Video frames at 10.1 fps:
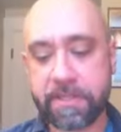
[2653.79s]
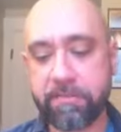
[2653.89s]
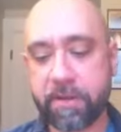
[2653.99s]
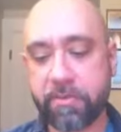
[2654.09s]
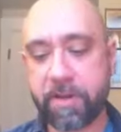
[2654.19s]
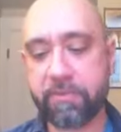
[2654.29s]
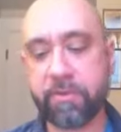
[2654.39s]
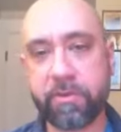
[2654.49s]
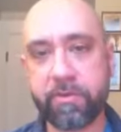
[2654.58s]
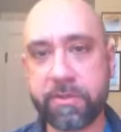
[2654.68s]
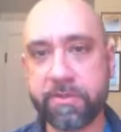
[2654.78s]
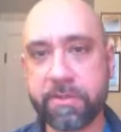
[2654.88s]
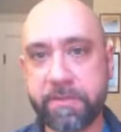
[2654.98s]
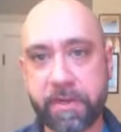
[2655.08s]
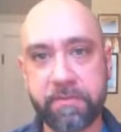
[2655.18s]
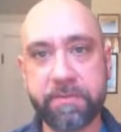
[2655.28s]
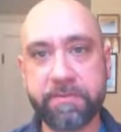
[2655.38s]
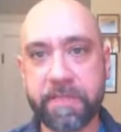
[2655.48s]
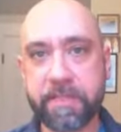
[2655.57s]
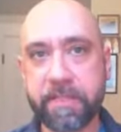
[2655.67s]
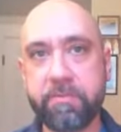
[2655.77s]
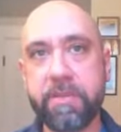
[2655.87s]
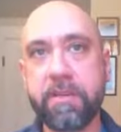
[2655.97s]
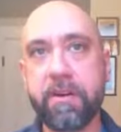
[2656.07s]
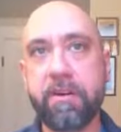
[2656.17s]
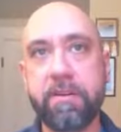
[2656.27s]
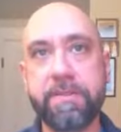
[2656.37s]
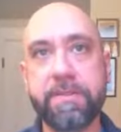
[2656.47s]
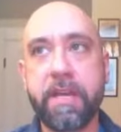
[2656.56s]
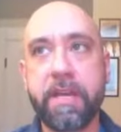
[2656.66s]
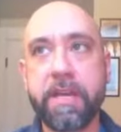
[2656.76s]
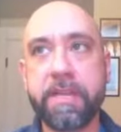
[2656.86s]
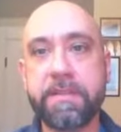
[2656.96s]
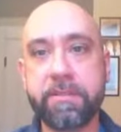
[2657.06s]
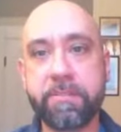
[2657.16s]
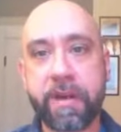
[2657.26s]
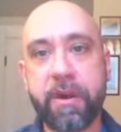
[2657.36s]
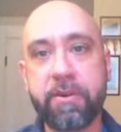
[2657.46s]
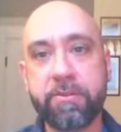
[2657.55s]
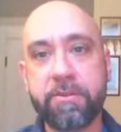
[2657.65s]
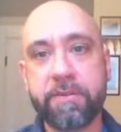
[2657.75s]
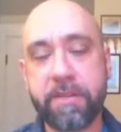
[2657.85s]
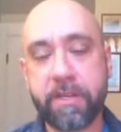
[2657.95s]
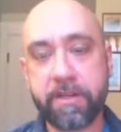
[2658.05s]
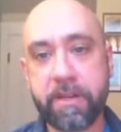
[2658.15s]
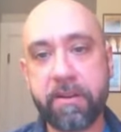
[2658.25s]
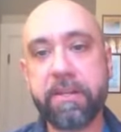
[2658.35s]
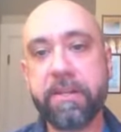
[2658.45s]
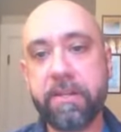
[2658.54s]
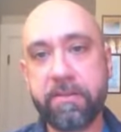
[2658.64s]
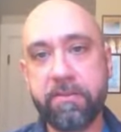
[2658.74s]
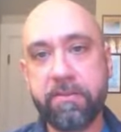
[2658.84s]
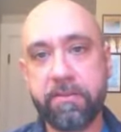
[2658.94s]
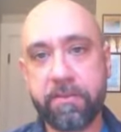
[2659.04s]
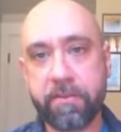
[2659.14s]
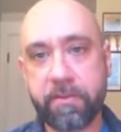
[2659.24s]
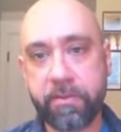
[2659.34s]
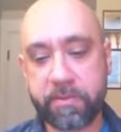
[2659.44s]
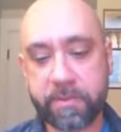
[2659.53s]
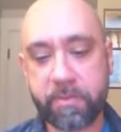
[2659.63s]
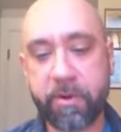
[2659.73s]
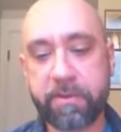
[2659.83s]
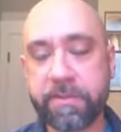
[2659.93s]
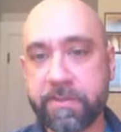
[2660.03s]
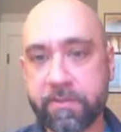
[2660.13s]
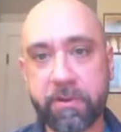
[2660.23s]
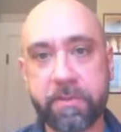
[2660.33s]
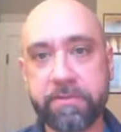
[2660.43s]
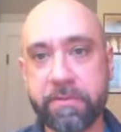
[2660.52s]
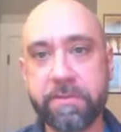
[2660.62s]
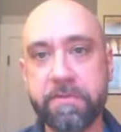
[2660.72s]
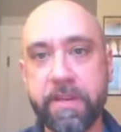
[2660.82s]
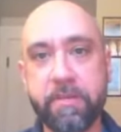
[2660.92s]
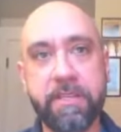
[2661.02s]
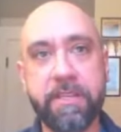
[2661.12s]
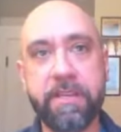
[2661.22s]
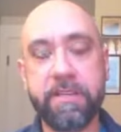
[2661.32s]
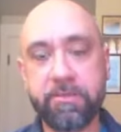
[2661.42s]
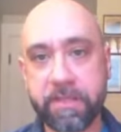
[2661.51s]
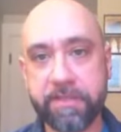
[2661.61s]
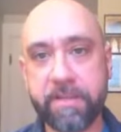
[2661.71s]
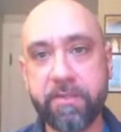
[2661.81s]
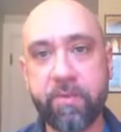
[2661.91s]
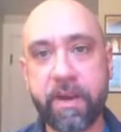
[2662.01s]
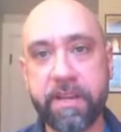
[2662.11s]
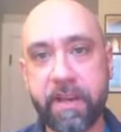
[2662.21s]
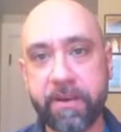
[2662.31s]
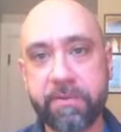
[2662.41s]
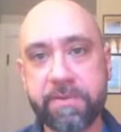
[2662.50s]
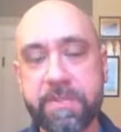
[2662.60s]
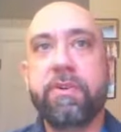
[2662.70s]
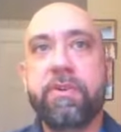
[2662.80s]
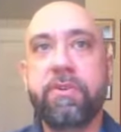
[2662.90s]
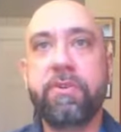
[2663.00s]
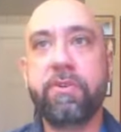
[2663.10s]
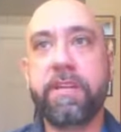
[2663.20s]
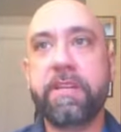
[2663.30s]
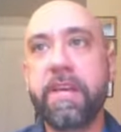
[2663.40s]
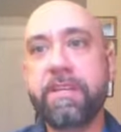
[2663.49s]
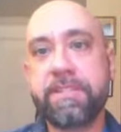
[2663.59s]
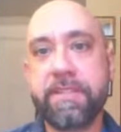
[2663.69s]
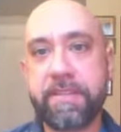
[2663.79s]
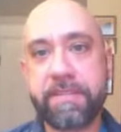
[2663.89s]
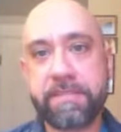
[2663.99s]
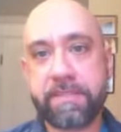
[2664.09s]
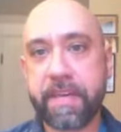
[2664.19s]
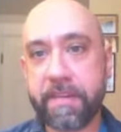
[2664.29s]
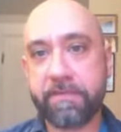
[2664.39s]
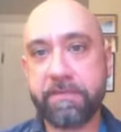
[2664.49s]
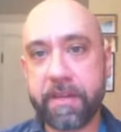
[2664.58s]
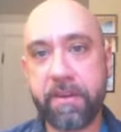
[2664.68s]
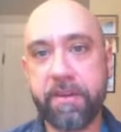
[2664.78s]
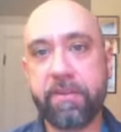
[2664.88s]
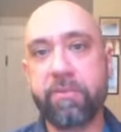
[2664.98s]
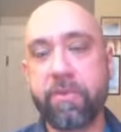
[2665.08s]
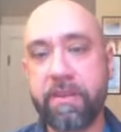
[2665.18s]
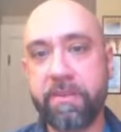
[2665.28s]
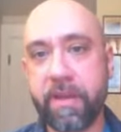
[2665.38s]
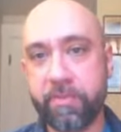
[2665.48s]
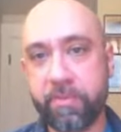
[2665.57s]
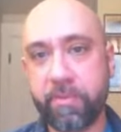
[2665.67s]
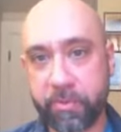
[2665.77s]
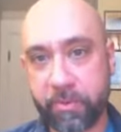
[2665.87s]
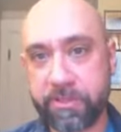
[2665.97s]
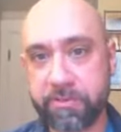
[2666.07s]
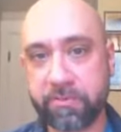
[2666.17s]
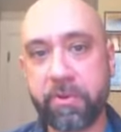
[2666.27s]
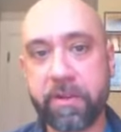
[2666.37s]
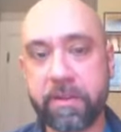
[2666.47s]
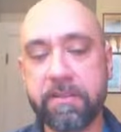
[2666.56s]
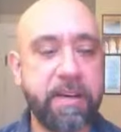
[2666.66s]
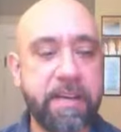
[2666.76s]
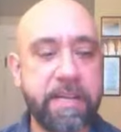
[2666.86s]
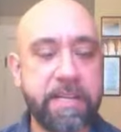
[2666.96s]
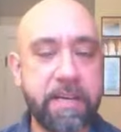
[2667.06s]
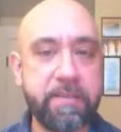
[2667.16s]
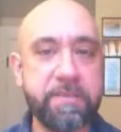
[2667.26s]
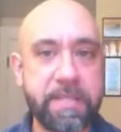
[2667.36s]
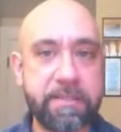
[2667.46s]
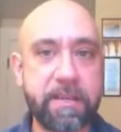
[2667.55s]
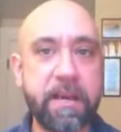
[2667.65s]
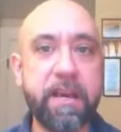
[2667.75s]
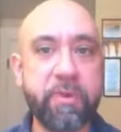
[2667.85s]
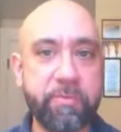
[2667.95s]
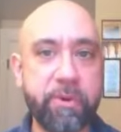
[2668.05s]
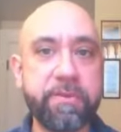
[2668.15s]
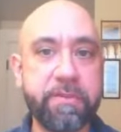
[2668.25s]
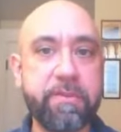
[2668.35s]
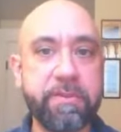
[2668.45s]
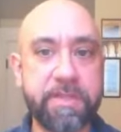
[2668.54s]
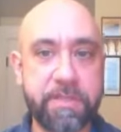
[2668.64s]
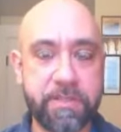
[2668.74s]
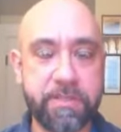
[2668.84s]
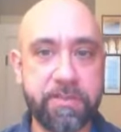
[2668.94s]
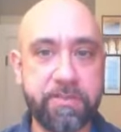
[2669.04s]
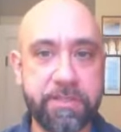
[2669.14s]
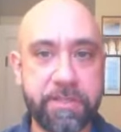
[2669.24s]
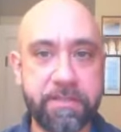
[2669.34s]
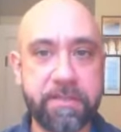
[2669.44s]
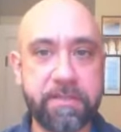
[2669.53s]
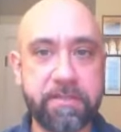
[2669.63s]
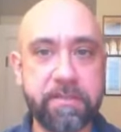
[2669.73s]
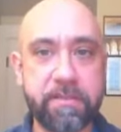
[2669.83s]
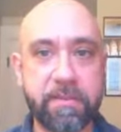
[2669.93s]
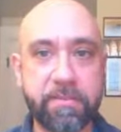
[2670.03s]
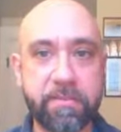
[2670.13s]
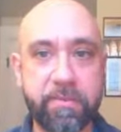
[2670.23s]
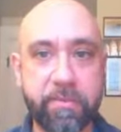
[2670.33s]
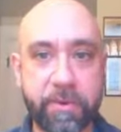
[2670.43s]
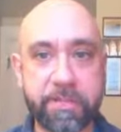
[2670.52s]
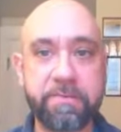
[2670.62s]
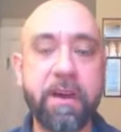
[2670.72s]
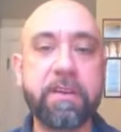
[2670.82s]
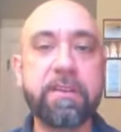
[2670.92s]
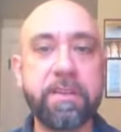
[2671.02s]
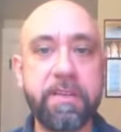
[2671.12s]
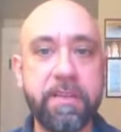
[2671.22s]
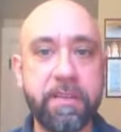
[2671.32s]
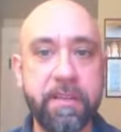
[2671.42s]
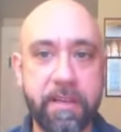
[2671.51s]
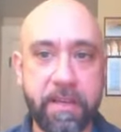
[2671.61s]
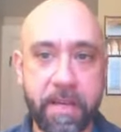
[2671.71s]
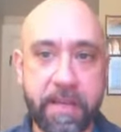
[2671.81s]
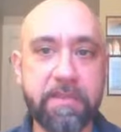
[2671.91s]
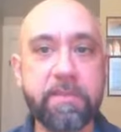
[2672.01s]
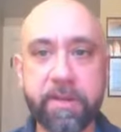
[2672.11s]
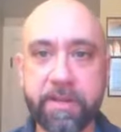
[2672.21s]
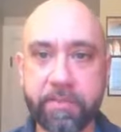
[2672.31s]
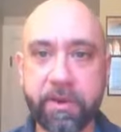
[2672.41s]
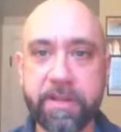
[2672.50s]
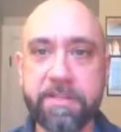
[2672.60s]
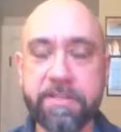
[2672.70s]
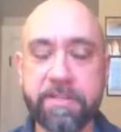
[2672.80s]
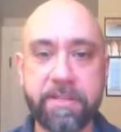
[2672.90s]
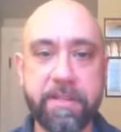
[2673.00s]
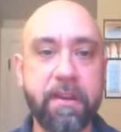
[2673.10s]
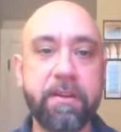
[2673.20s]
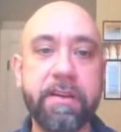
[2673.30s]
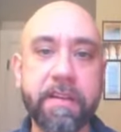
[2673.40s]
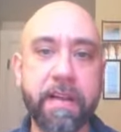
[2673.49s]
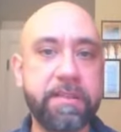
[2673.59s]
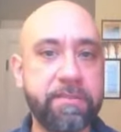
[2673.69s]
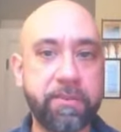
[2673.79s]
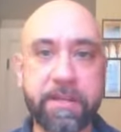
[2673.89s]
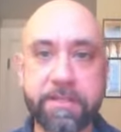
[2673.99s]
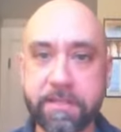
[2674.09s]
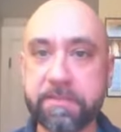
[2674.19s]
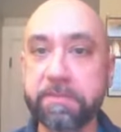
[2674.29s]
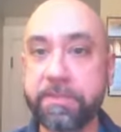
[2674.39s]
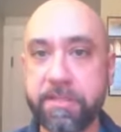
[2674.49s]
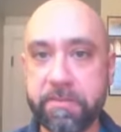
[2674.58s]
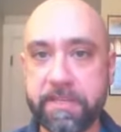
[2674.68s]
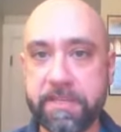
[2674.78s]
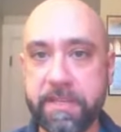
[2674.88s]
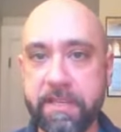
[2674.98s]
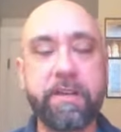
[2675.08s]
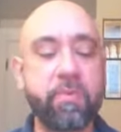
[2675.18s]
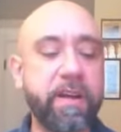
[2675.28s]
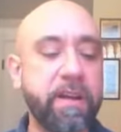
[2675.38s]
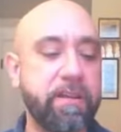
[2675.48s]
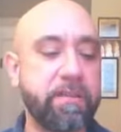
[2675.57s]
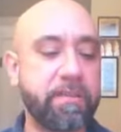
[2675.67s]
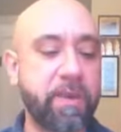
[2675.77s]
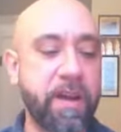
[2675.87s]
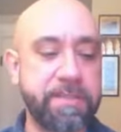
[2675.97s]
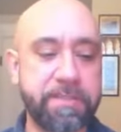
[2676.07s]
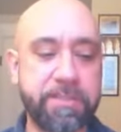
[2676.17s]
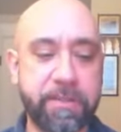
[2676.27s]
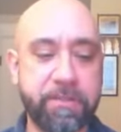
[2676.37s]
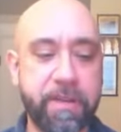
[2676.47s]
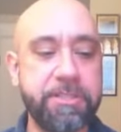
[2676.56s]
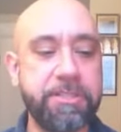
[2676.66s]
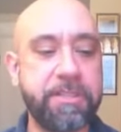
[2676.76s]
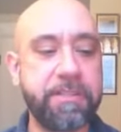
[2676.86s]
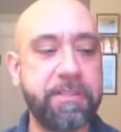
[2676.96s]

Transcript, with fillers: red white and royal blue is very revealing because it is about an American who is part of the so called First Family, who lives in the White House, who engages in this gay affair with a, a, British royal. It comes at a time when both of those institutions, the British monarchy and the American presidency are in a kind of crisis of legitimacy, where the rising generation